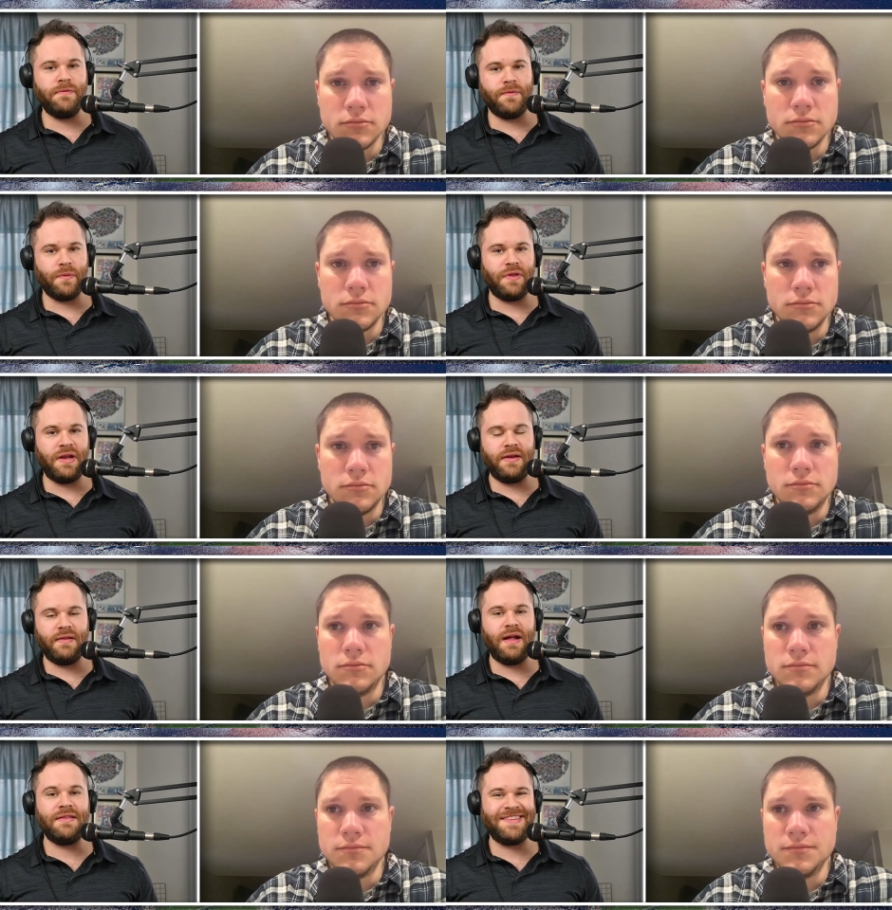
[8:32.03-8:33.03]
Speaker 1: for the
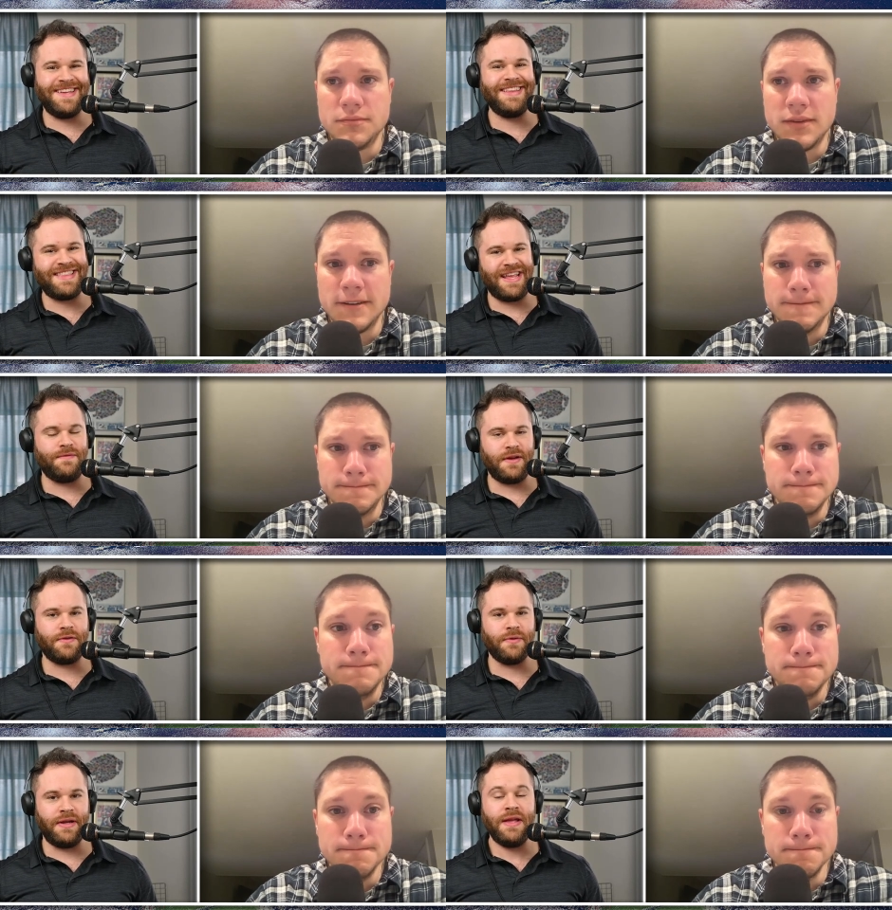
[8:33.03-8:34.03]
Nittany Lions to get that
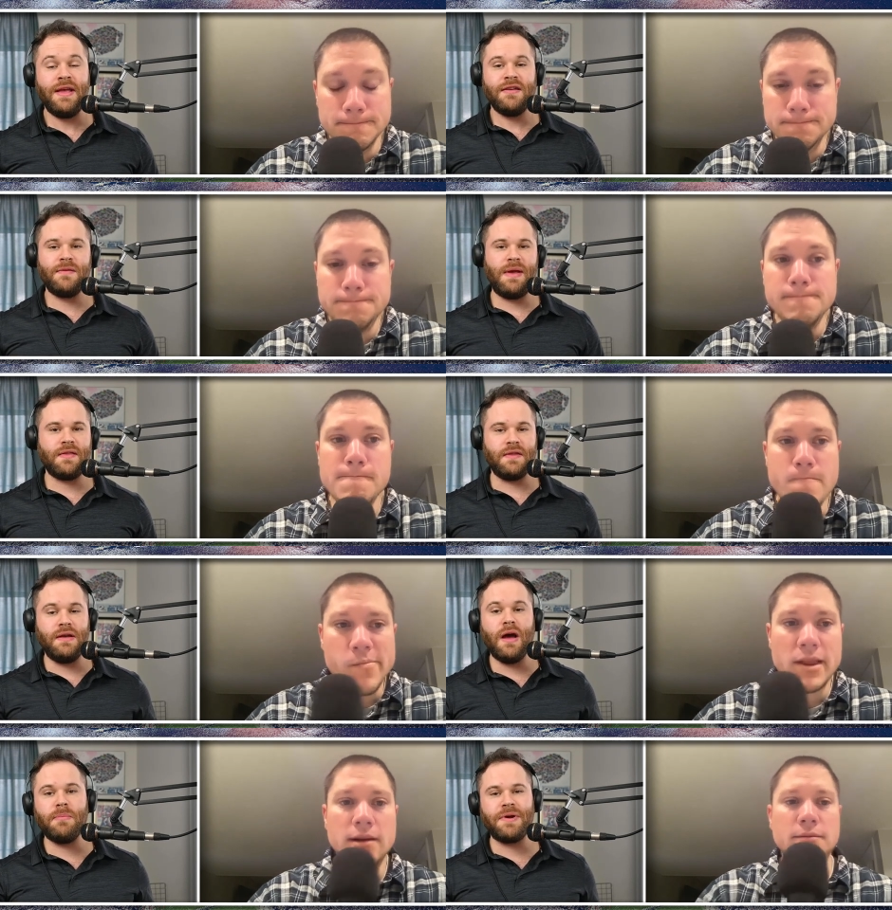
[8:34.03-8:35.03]
victory, to make the
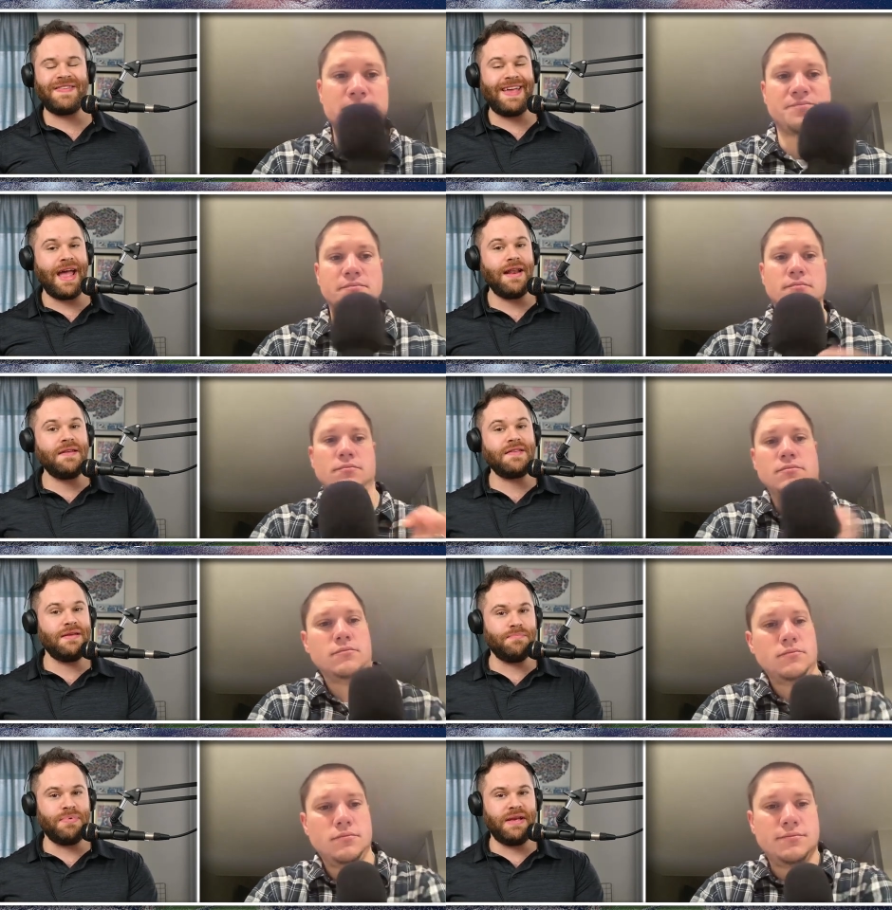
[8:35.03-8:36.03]
number at the end
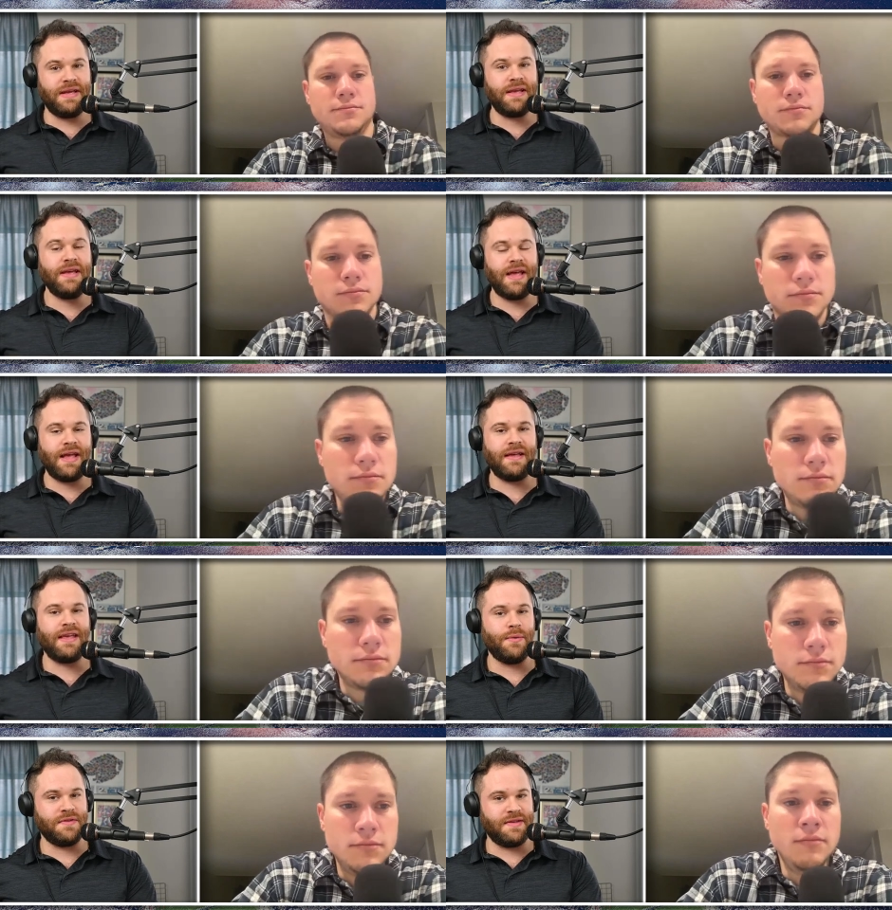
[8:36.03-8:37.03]
seem big and
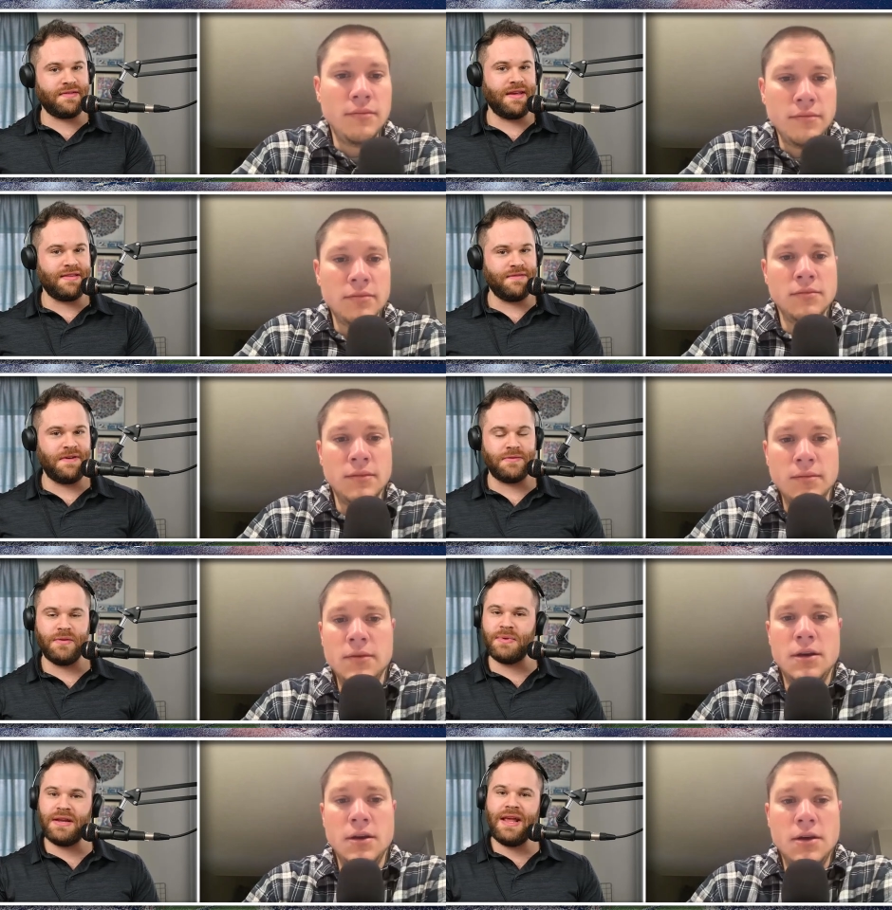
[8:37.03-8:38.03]
like it was a decisive
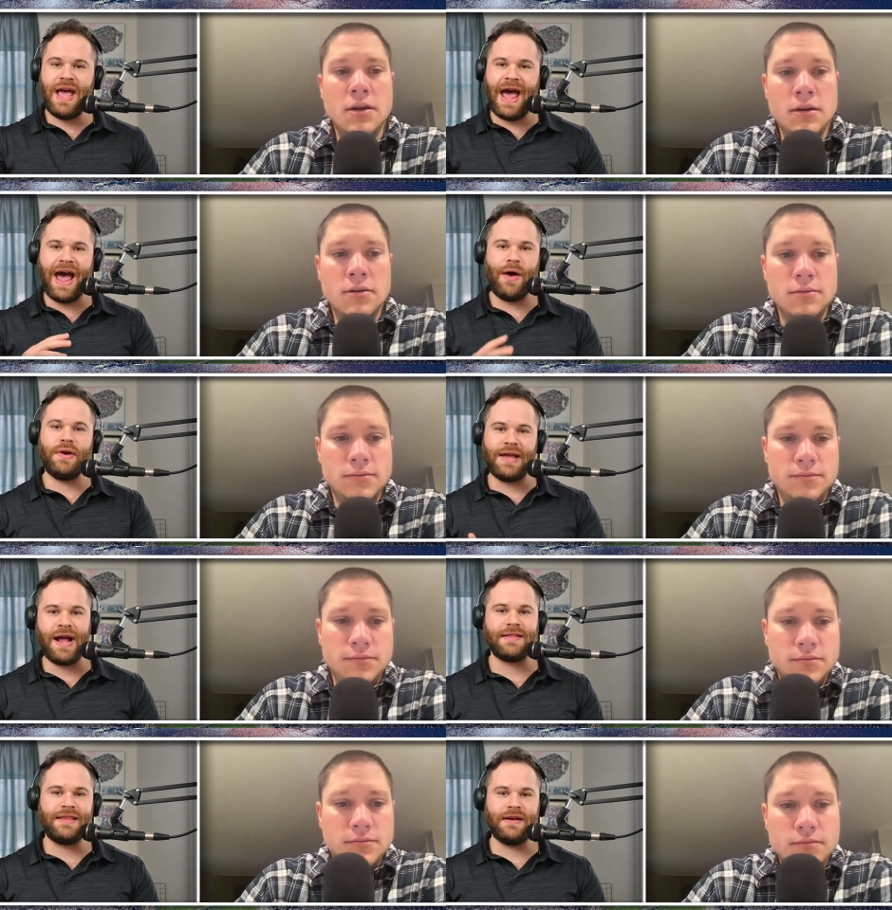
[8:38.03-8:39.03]
victory, but how it
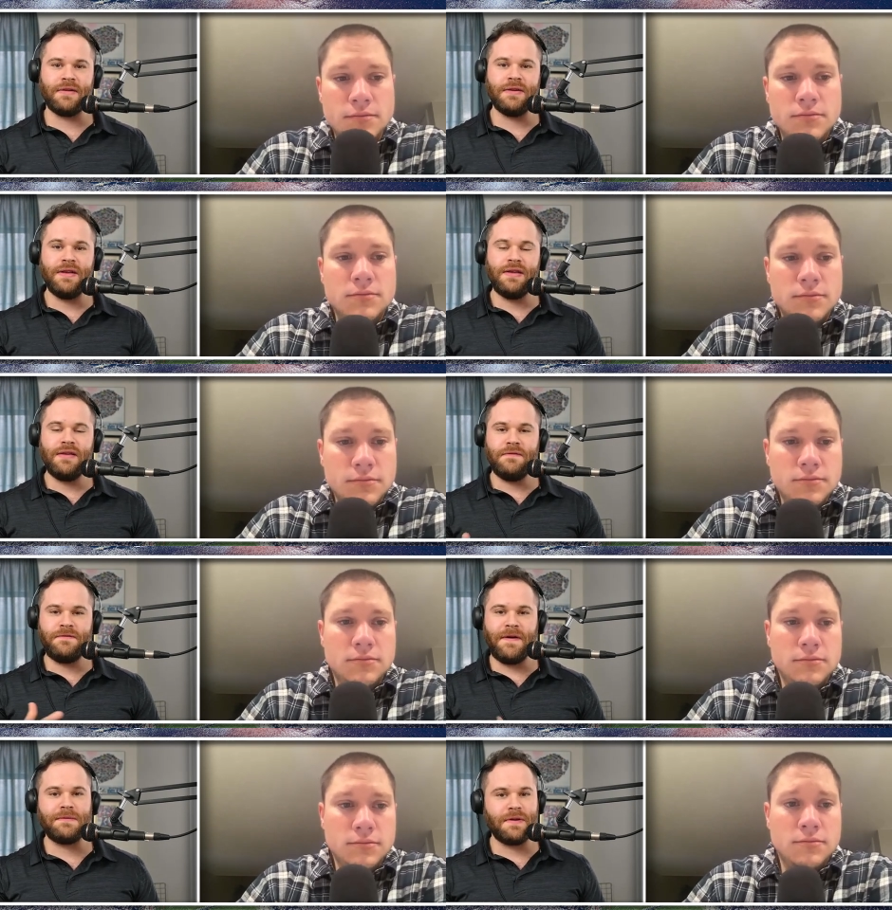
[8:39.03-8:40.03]
got there
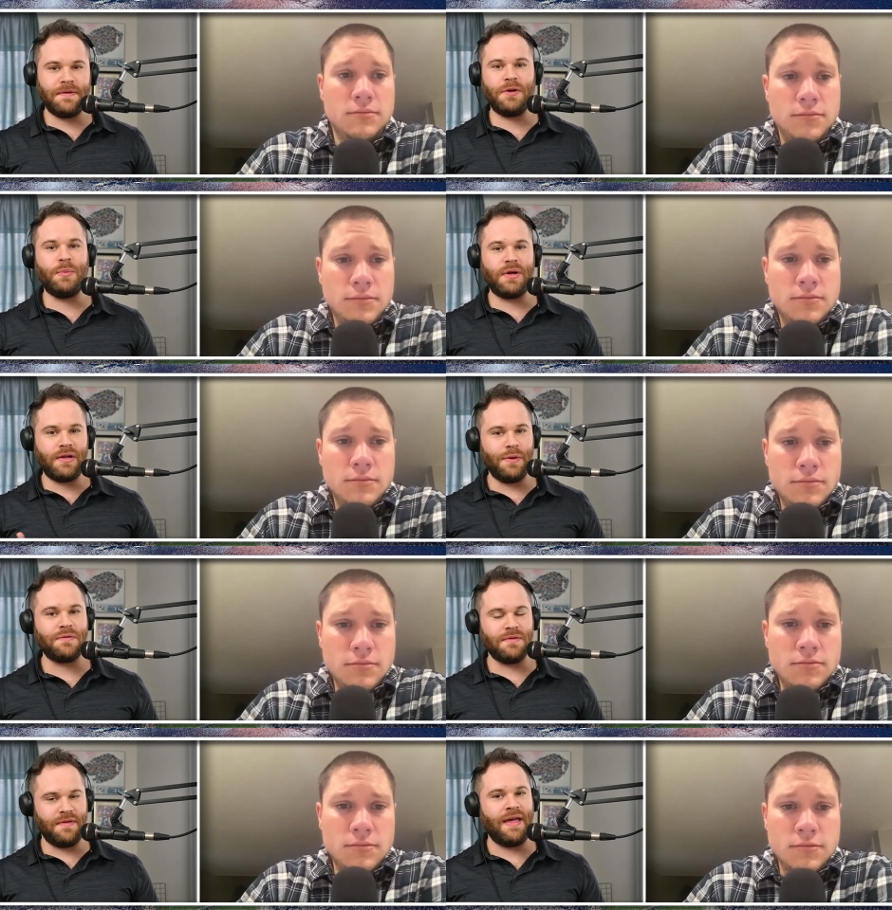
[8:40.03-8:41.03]
felt a little bit
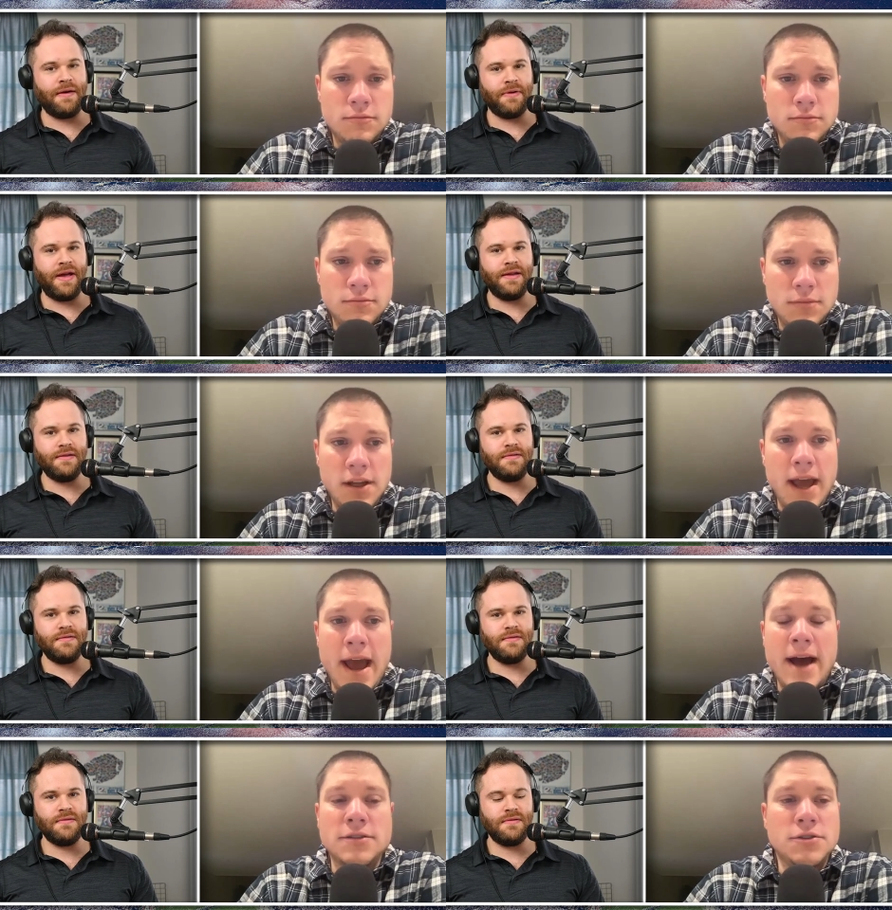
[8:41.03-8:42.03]
closer than that, right?
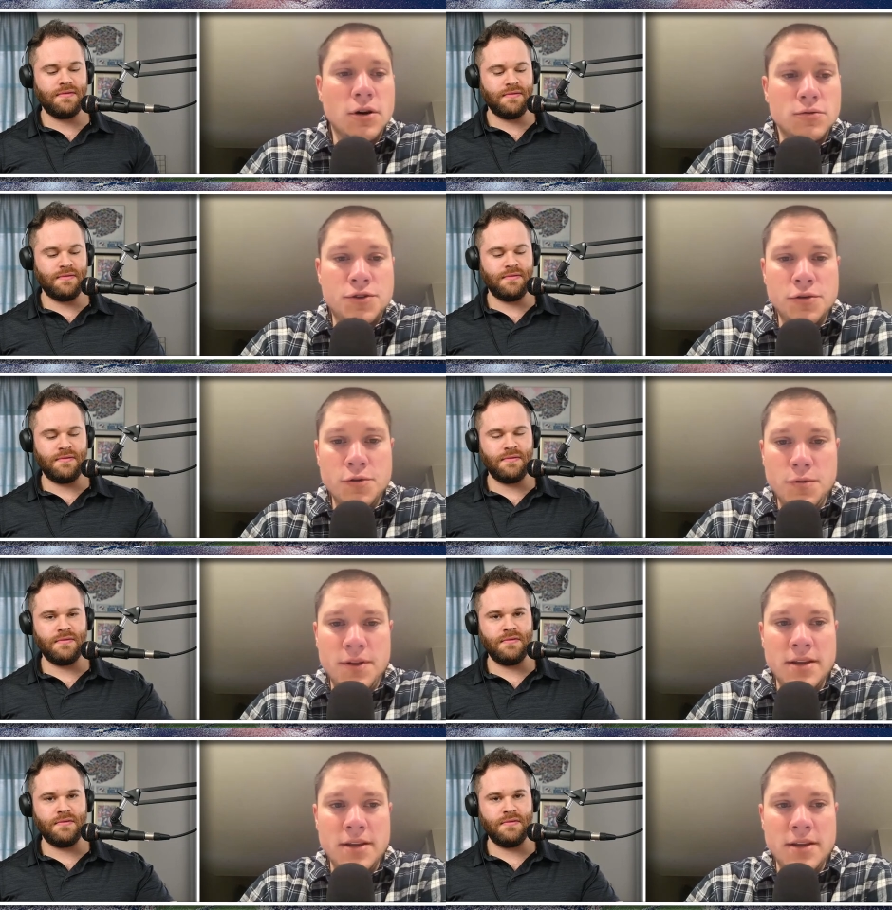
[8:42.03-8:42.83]
Speaker 2: Yeah, so two